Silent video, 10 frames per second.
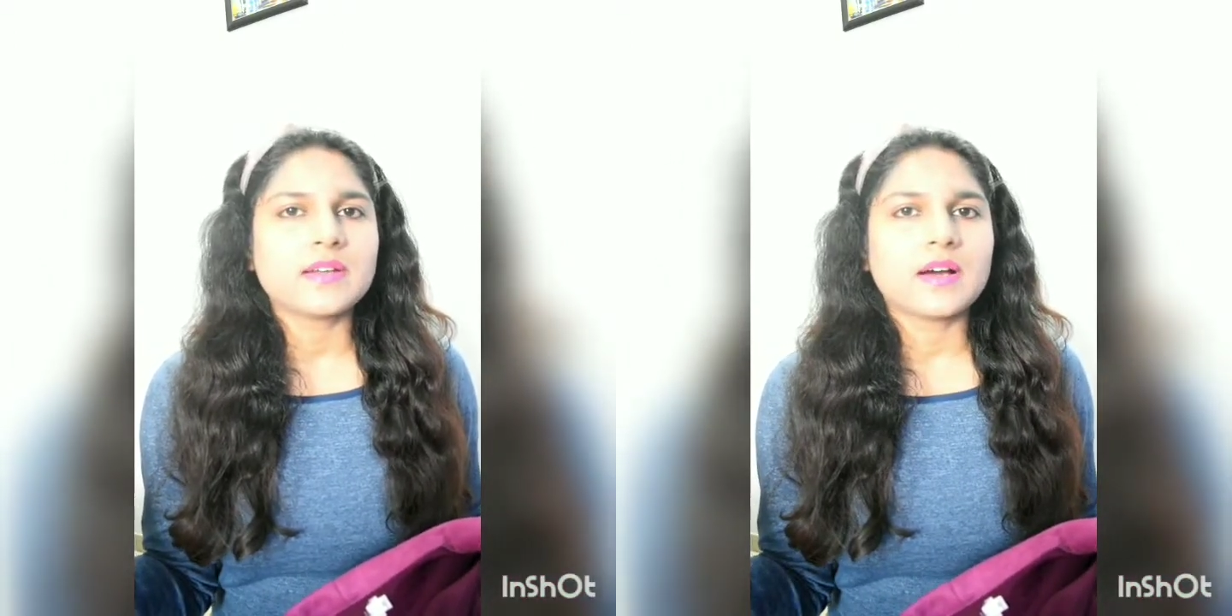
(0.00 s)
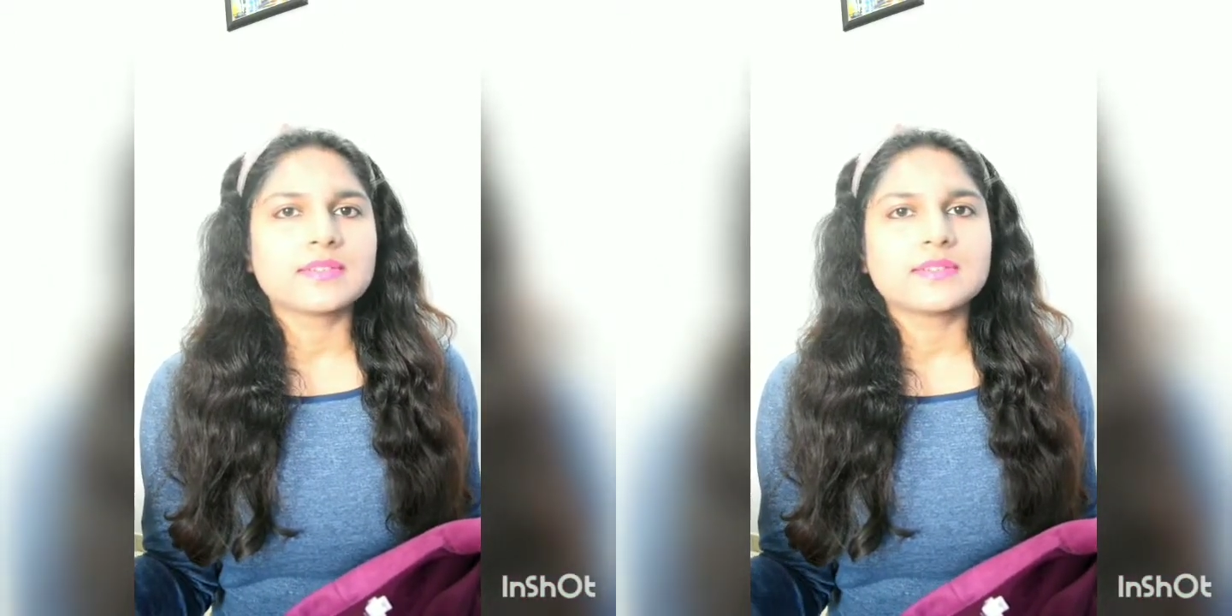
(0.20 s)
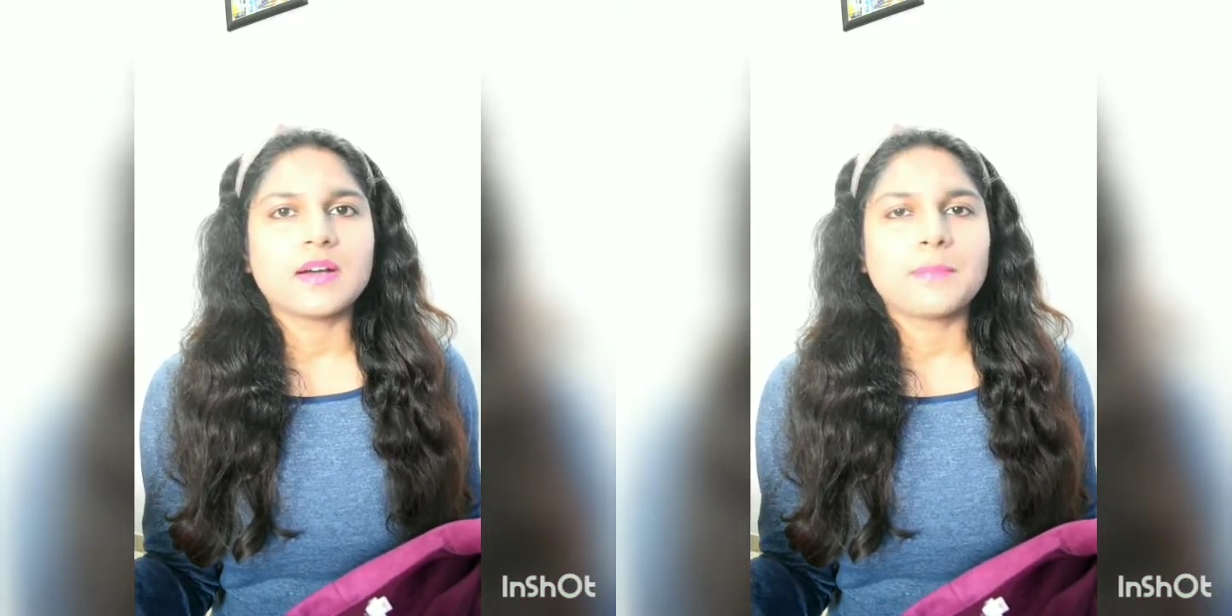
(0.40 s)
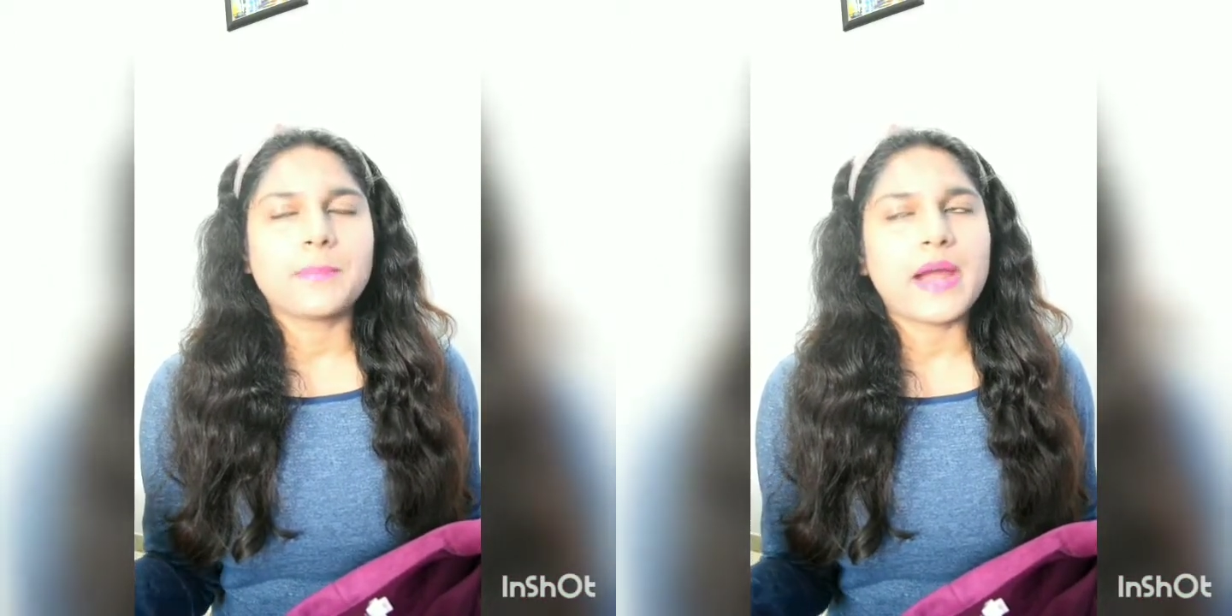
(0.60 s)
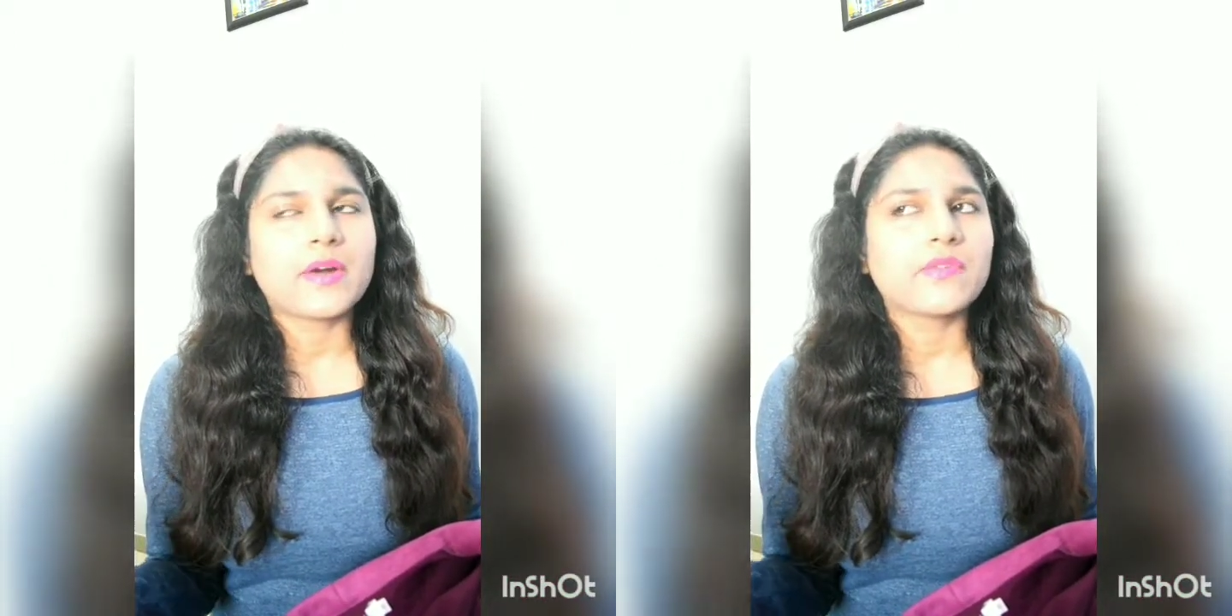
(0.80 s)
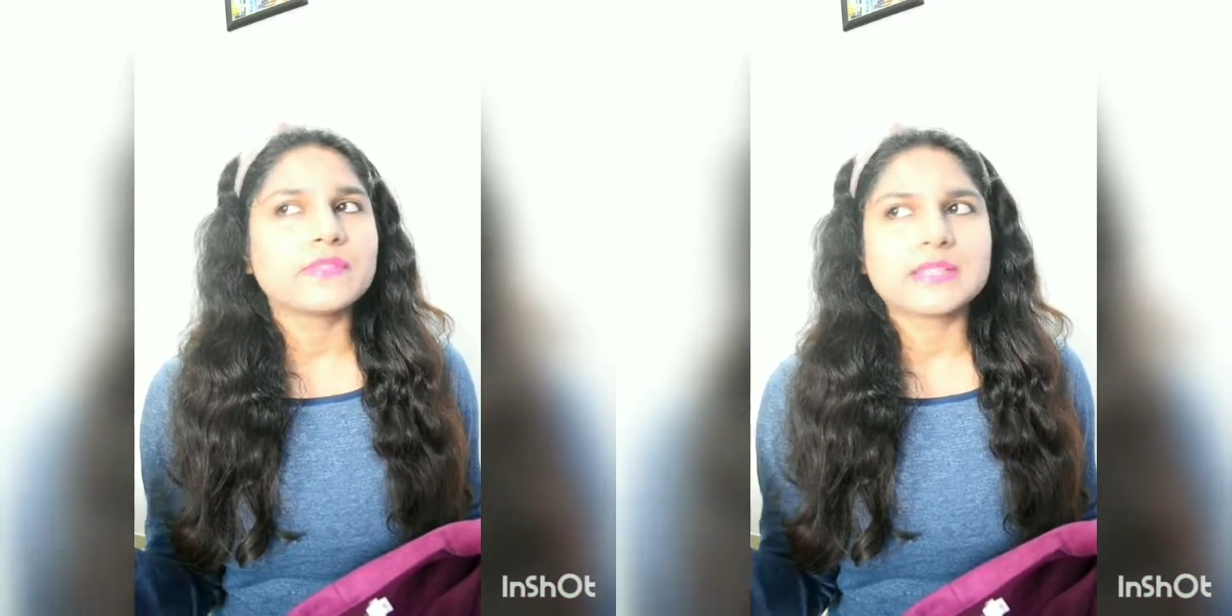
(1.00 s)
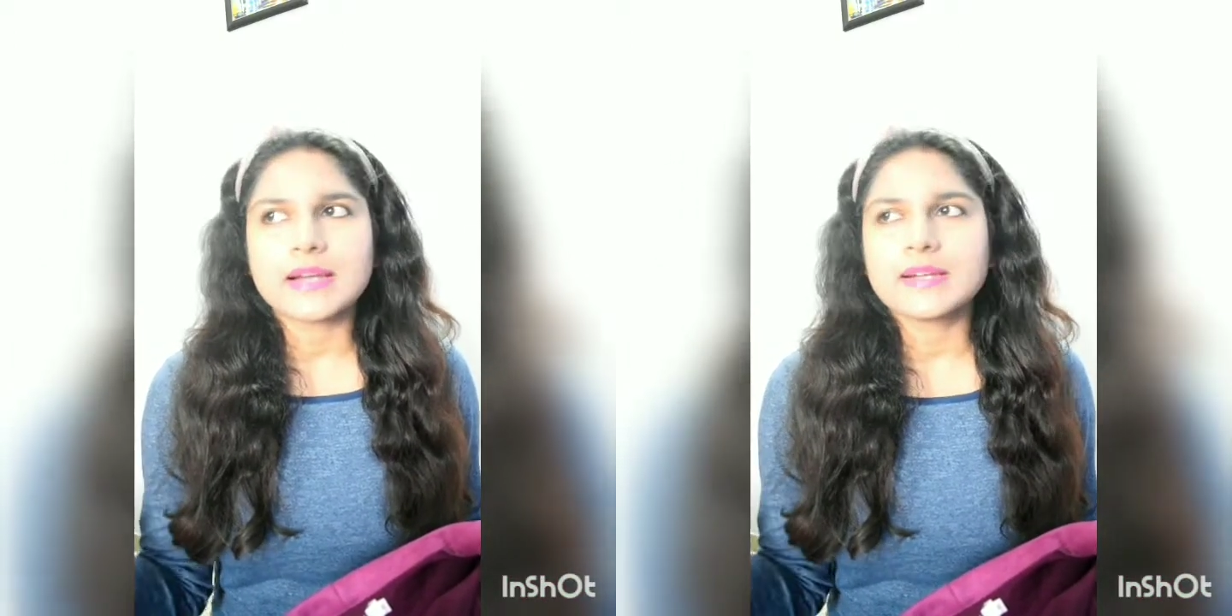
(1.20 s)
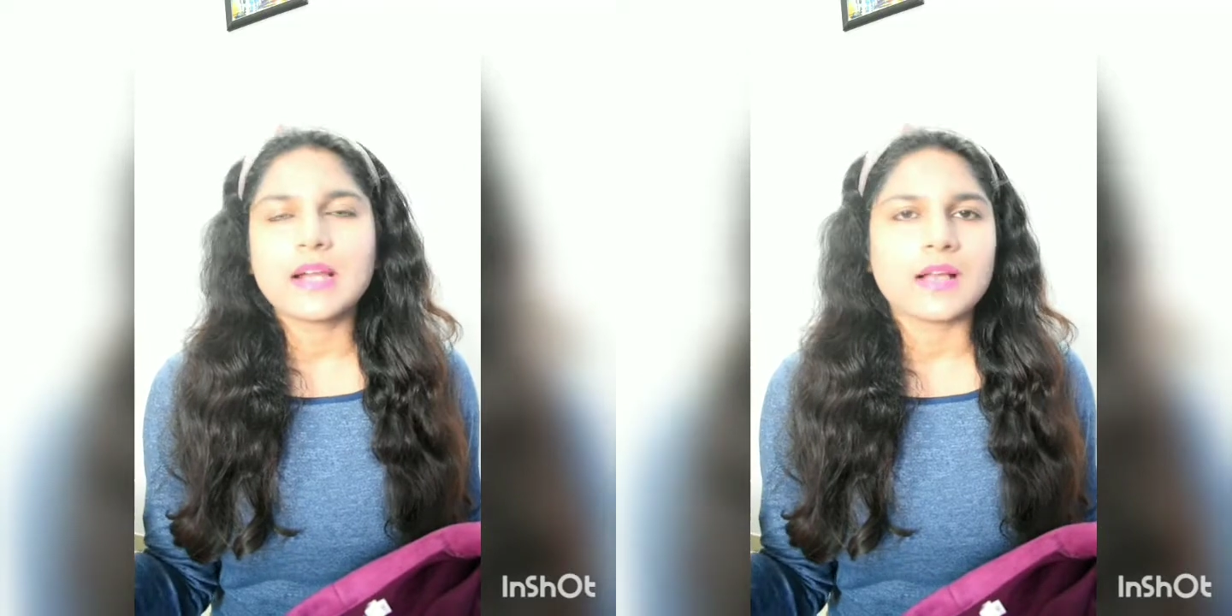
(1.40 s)
A, a, pair of
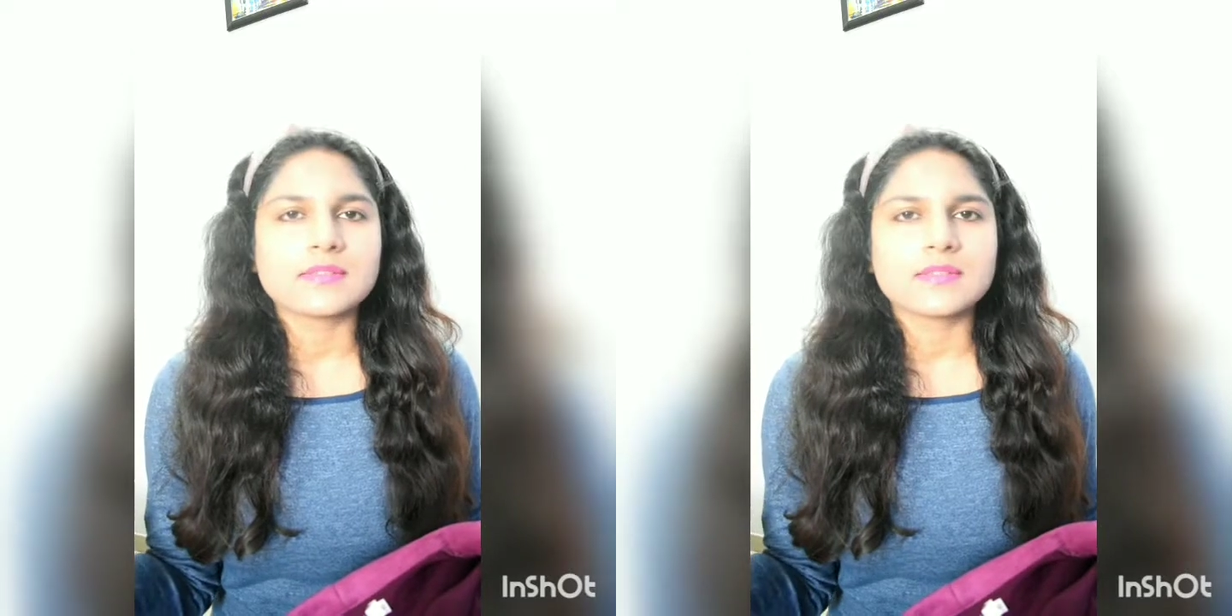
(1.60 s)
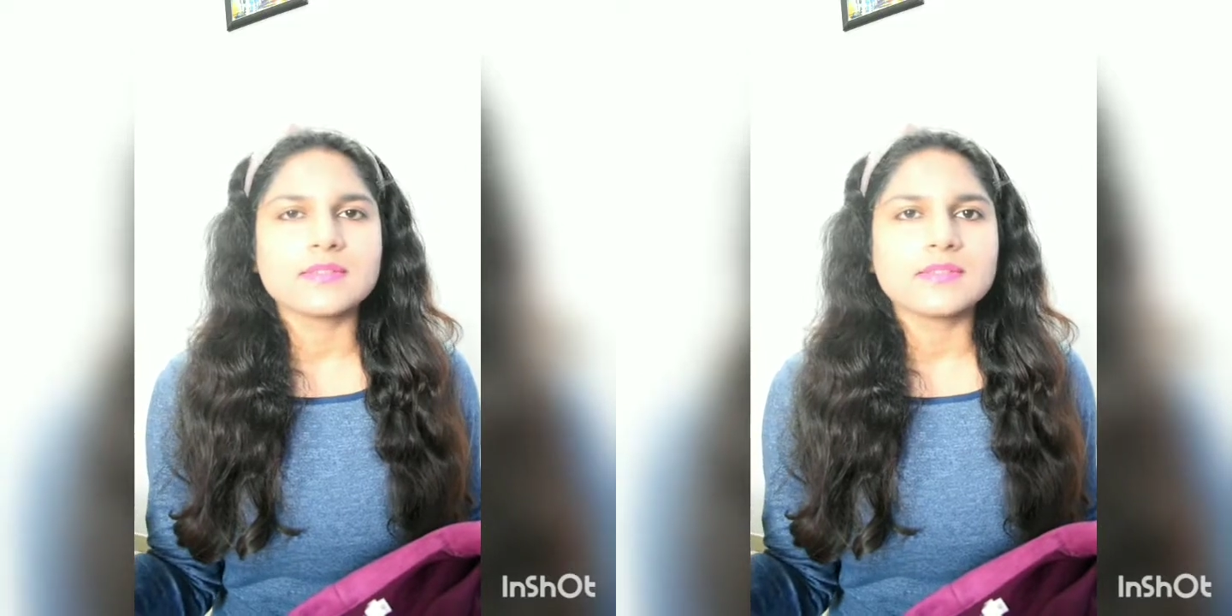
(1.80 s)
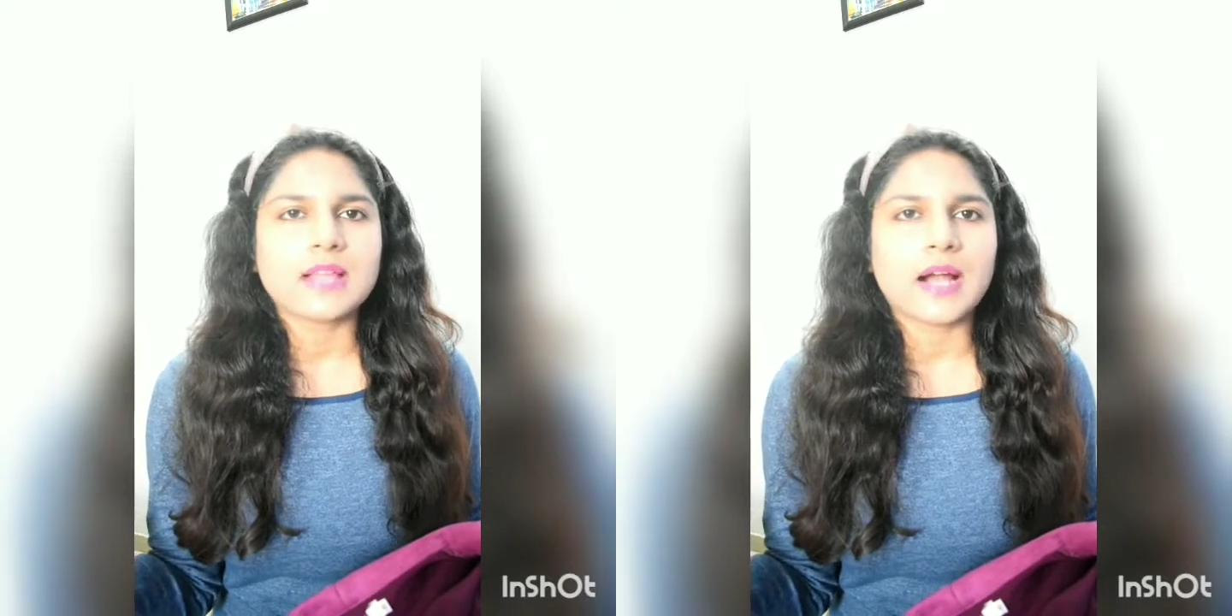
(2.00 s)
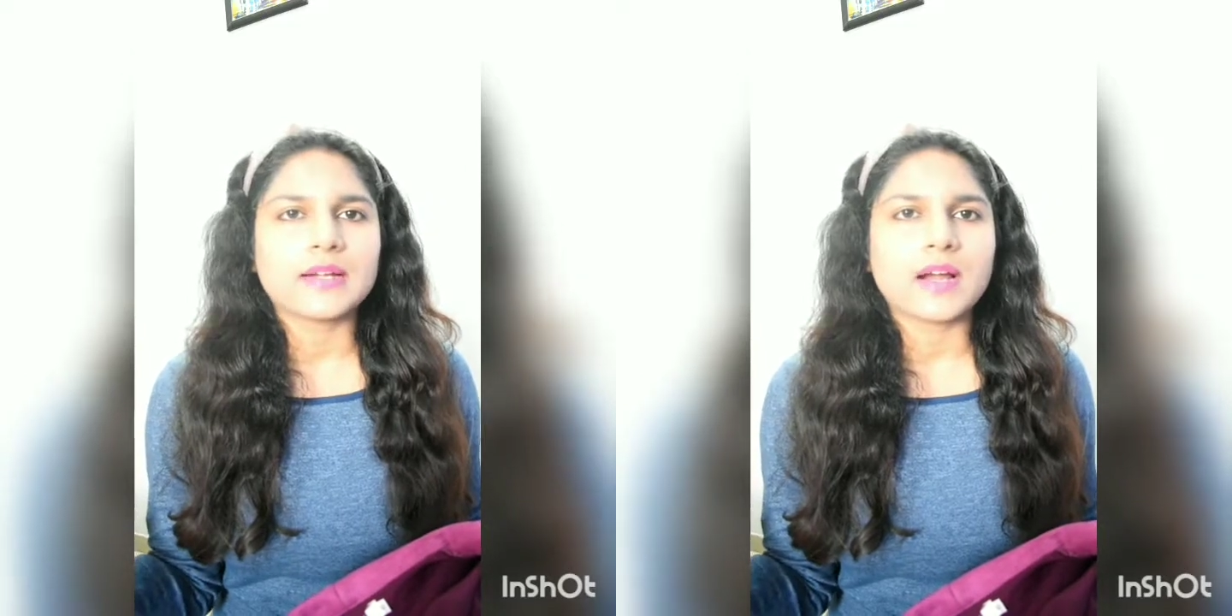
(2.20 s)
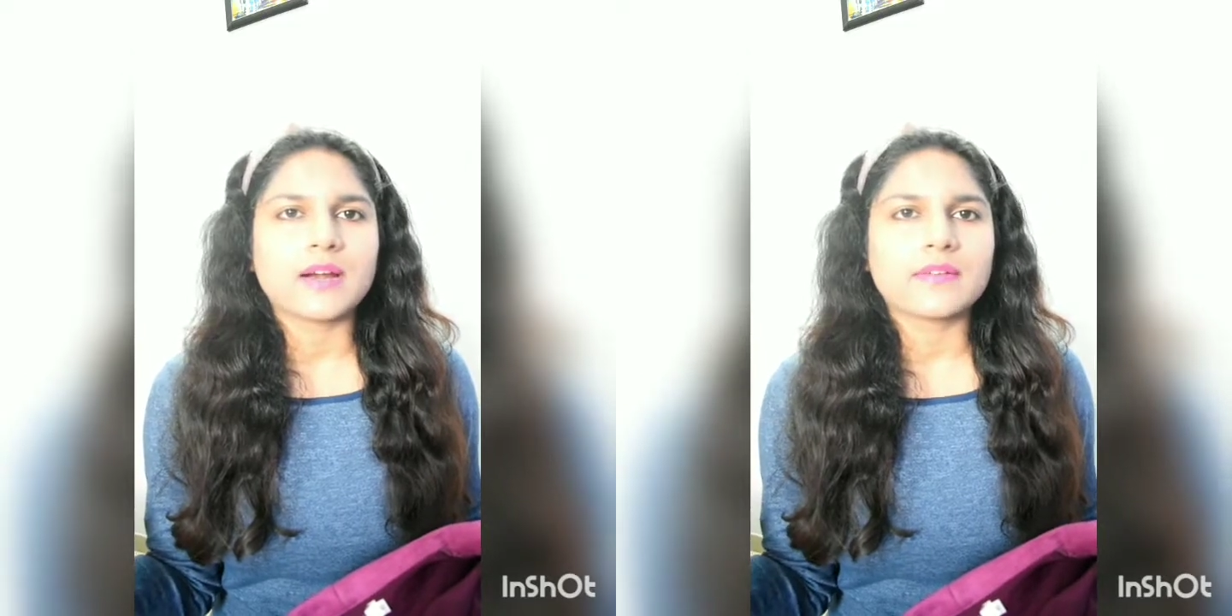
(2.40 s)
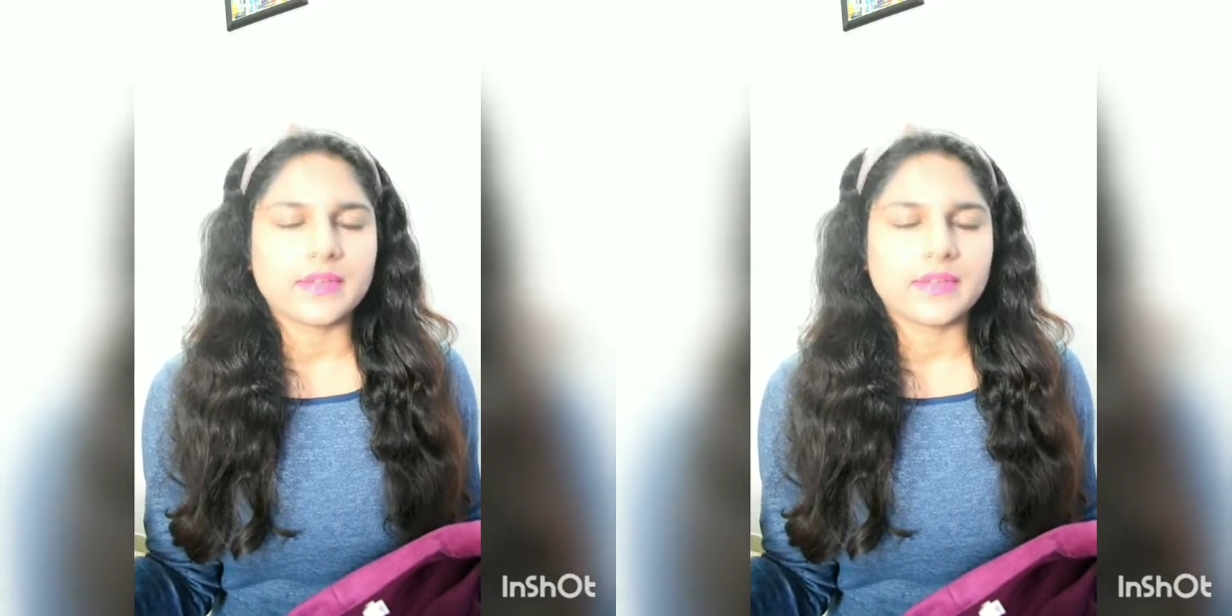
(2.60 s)
sunglasses that are